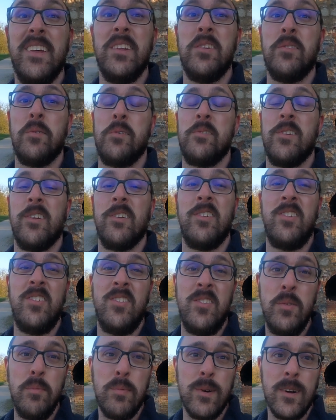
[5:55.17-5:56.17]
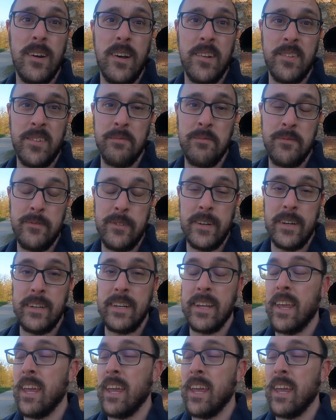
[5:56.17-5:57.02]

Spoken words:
This was a super awesome find.